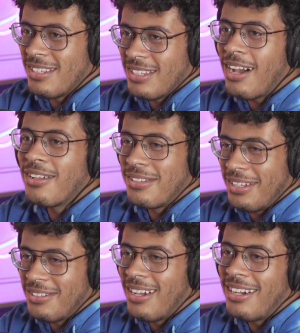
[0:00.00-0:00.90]
I'll,
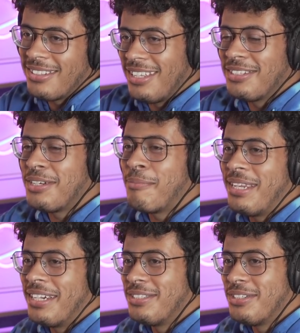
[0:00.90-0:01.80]
I'll, I'll I'll I'll be
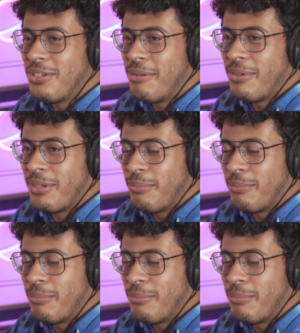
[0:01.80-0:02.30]
nicer to him.